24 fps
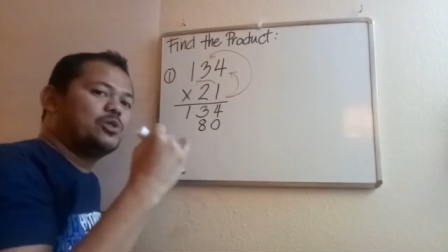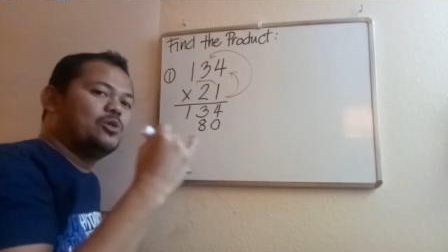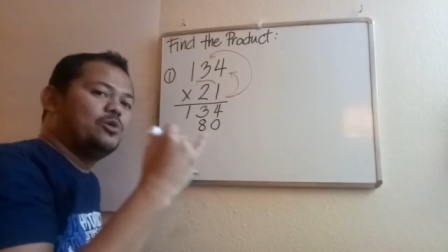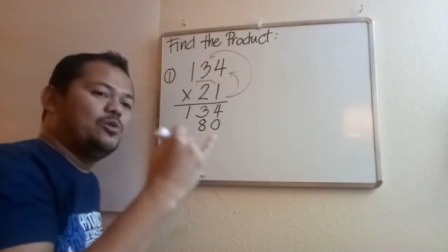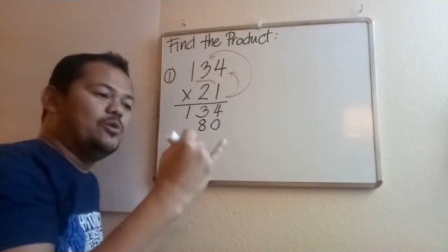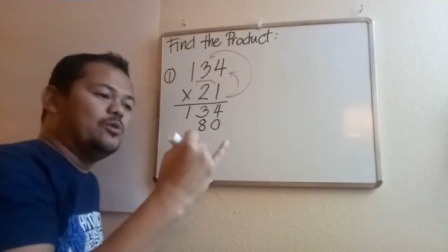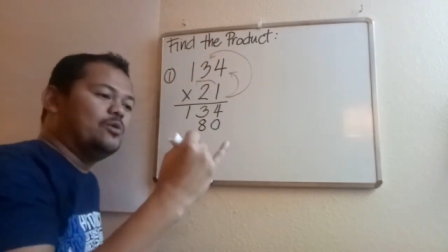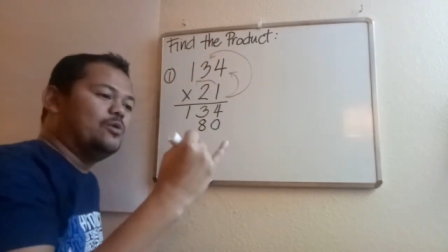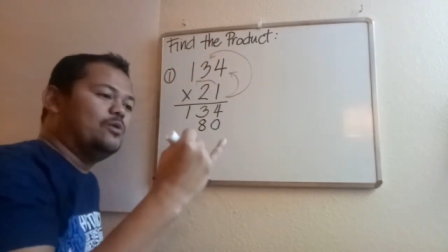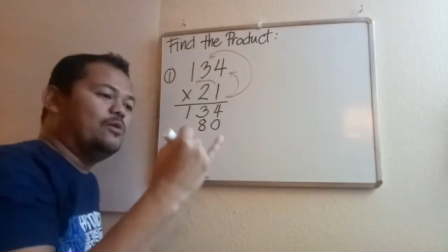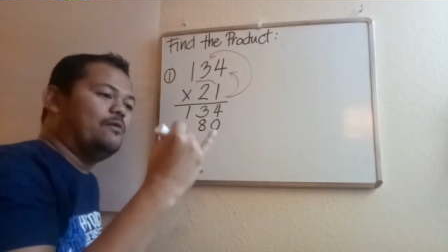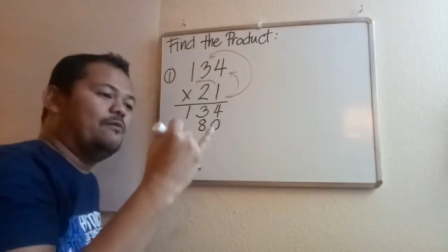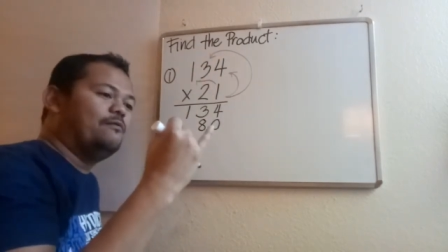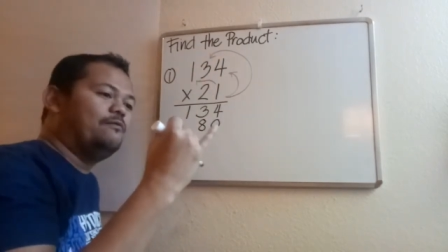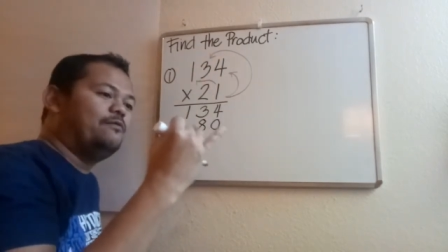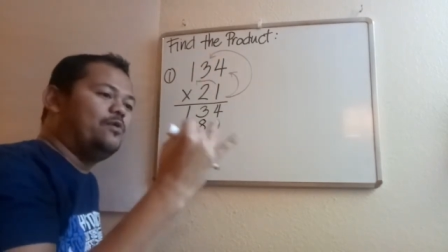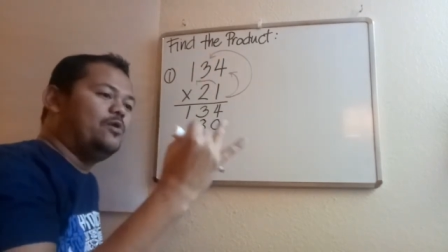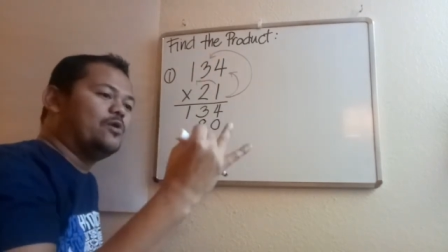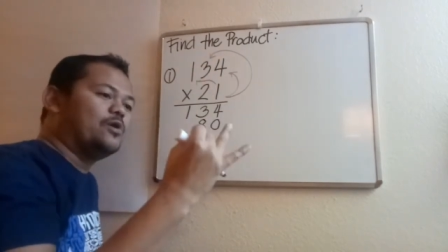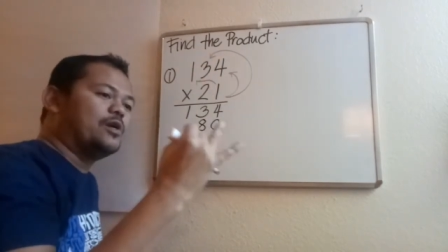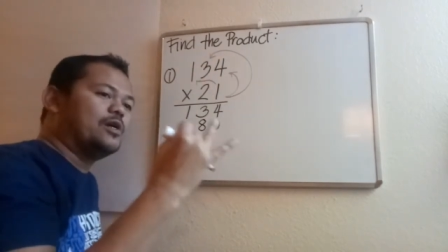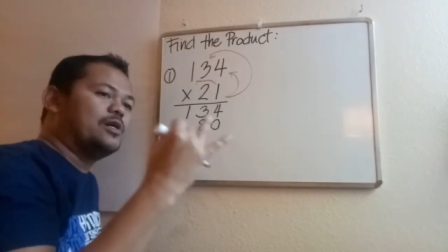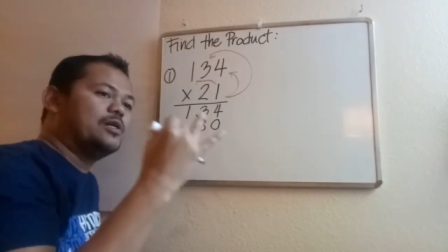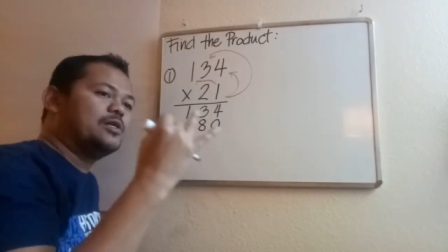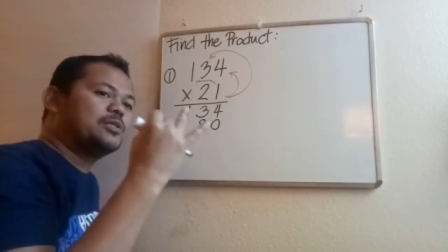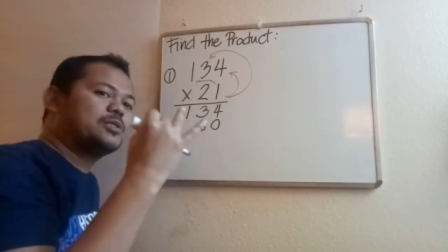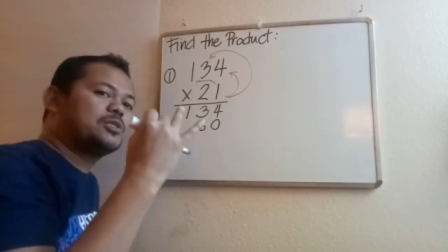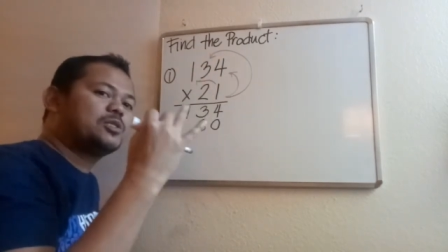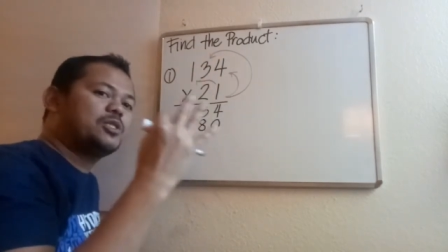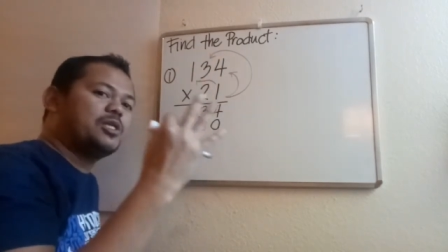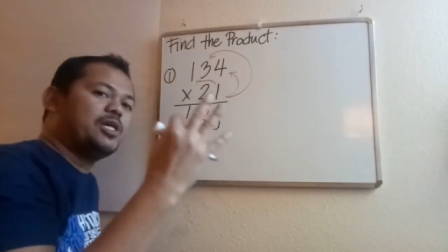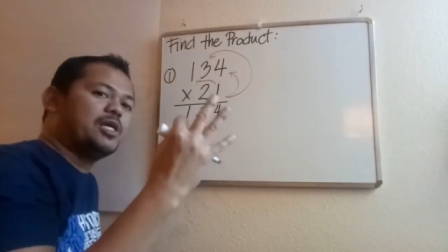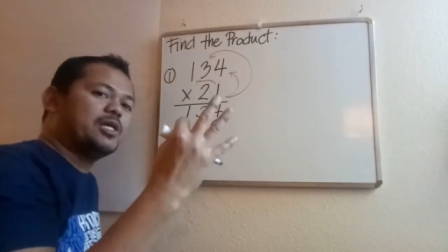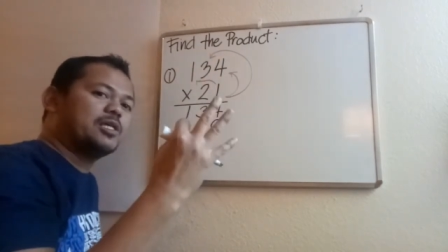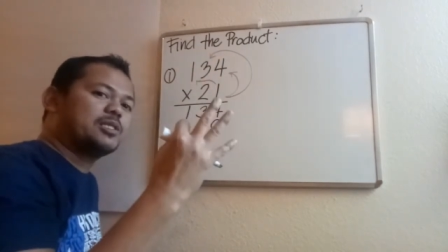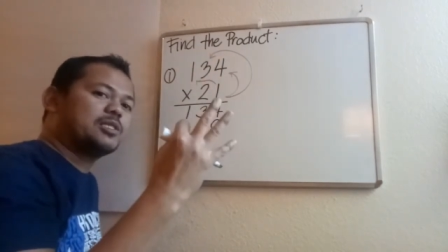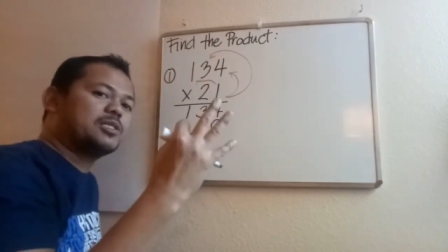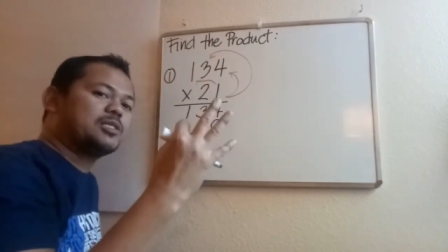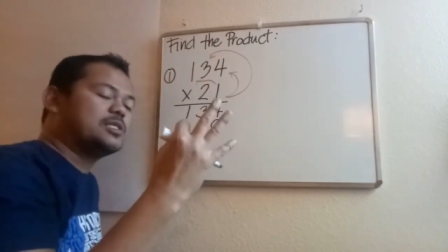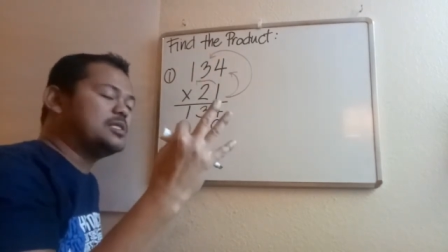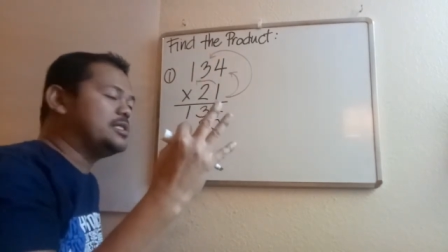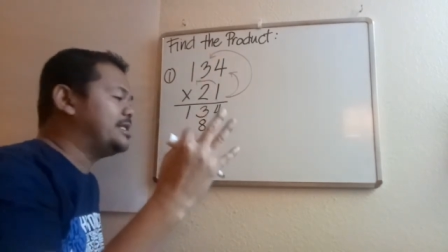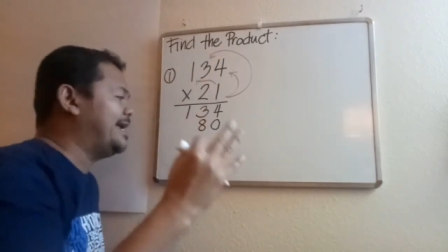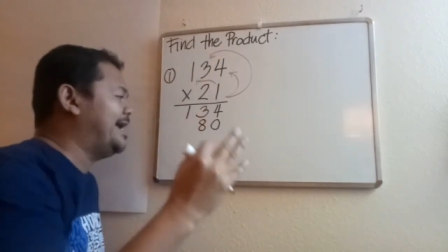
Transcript: 2, 4, 6.